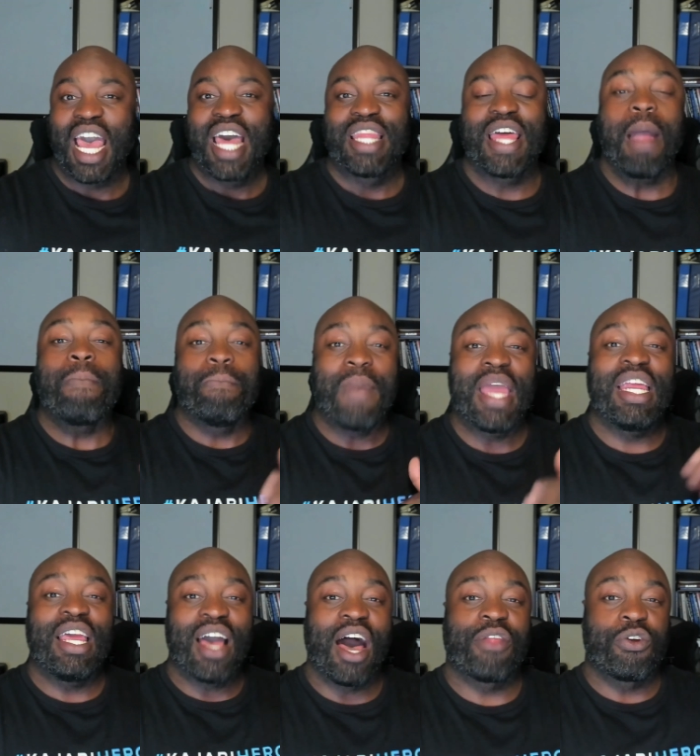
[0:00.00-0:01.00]
that
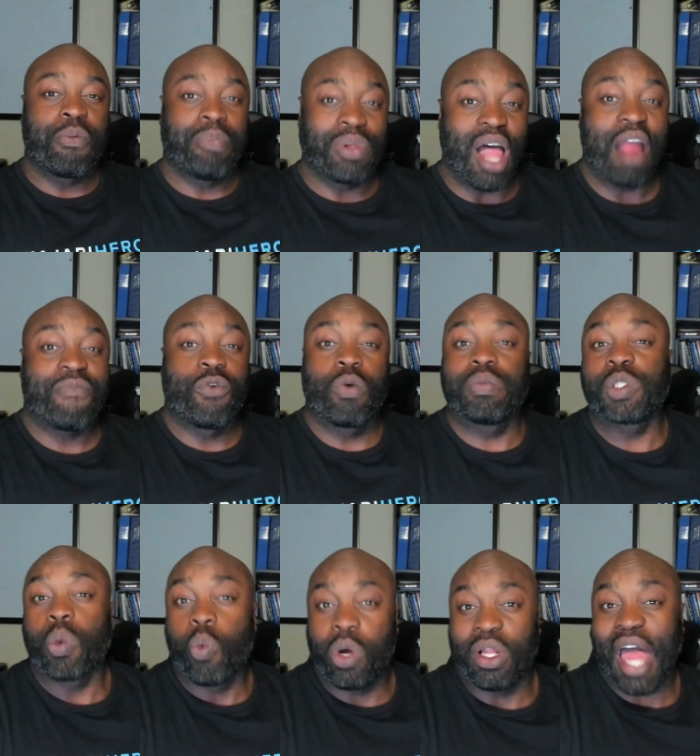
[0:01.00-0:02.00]
many other
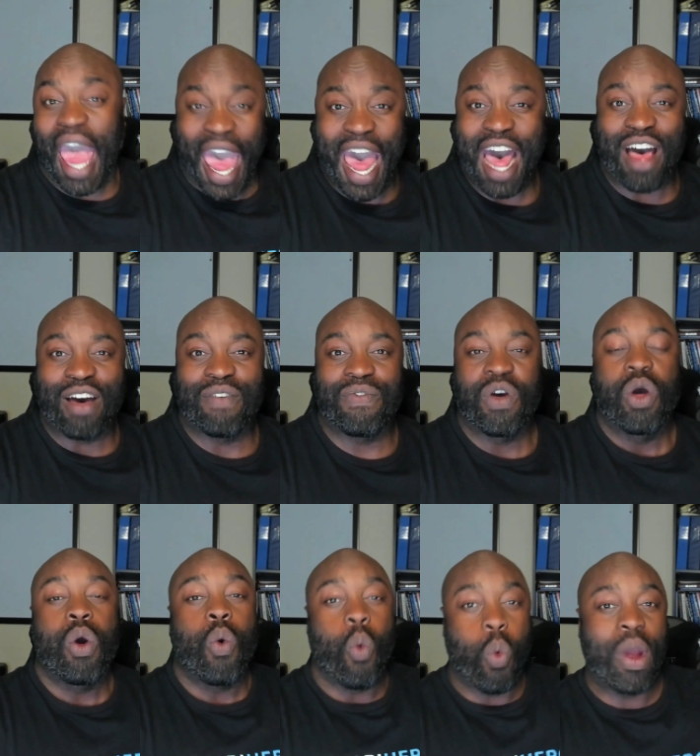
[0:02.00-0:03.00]
platforms will have
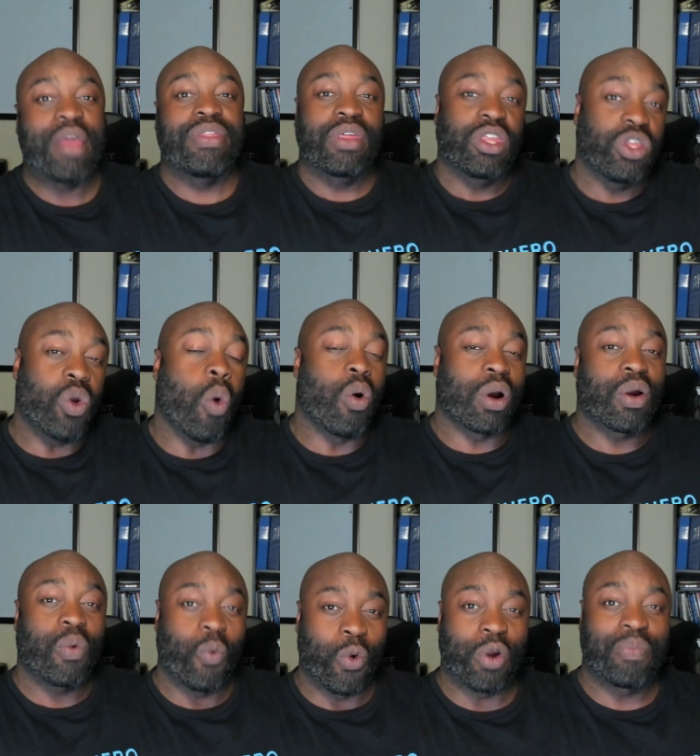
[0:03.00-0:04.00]
with your
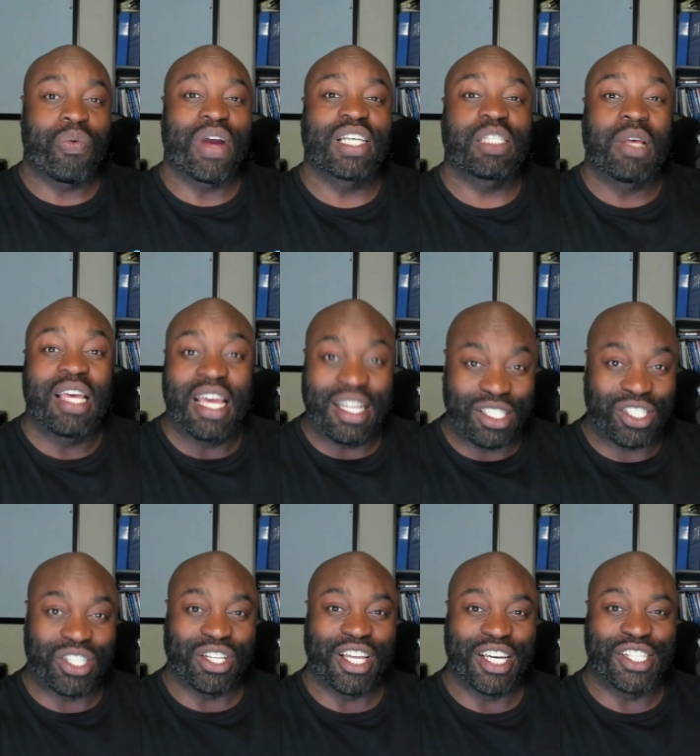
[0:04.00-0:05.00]
WordPress
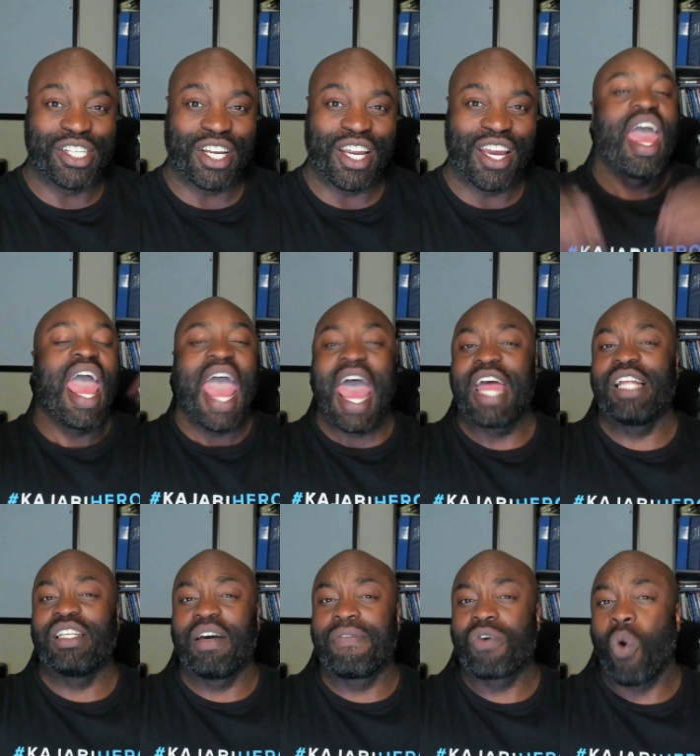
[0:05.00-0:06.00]
installation.
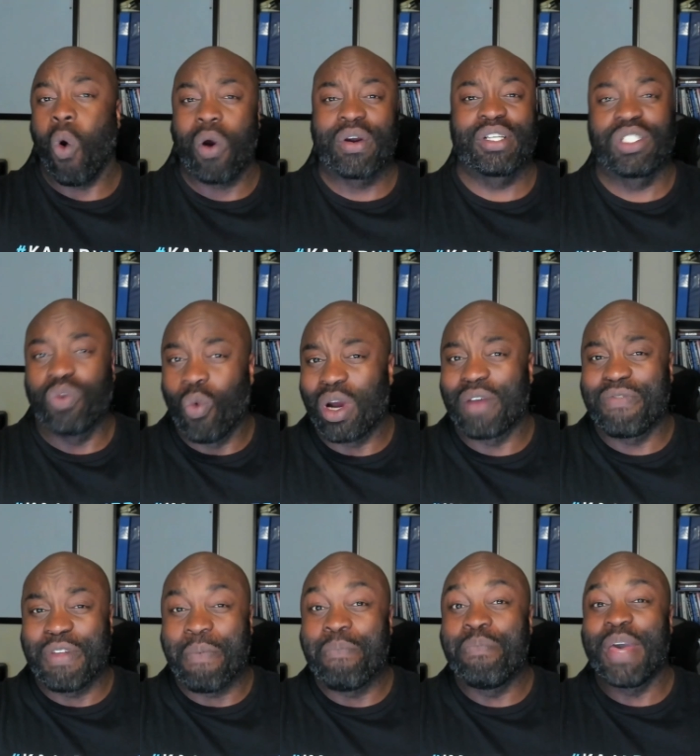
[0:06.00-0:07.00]
And of course, one of
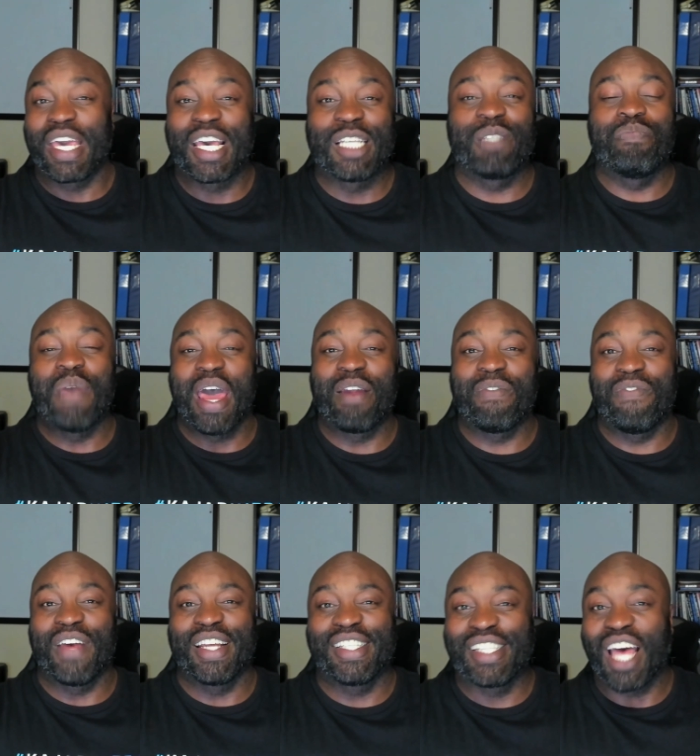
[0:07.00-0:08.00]
the biggest
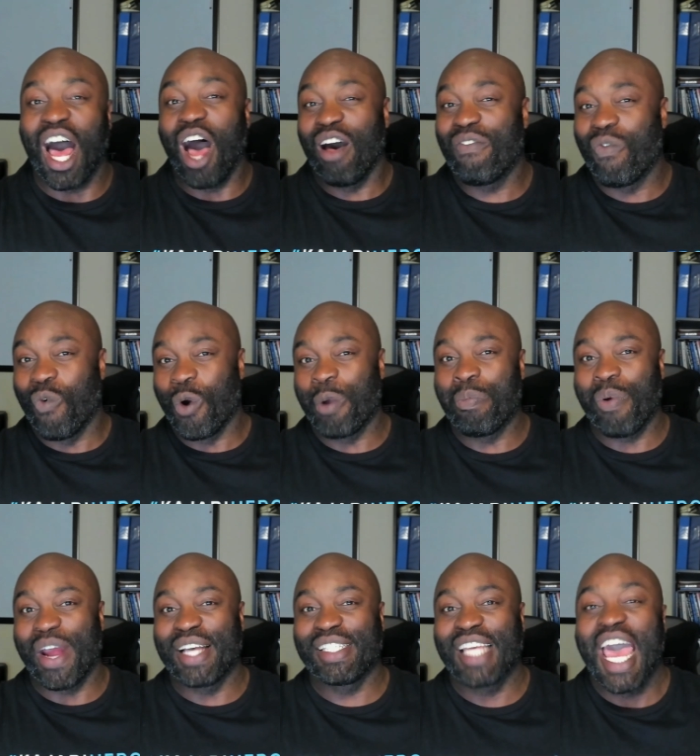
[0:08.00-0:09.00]
benefits of WordPress